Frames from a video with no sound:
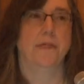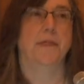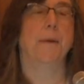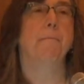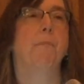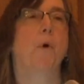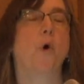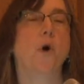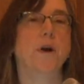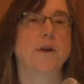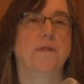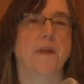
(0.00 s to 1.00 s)
The
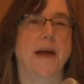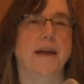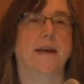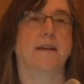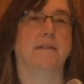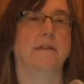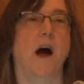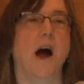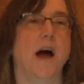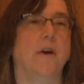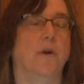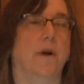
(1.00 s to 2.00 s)
important thing is
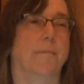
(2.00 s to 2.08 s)
not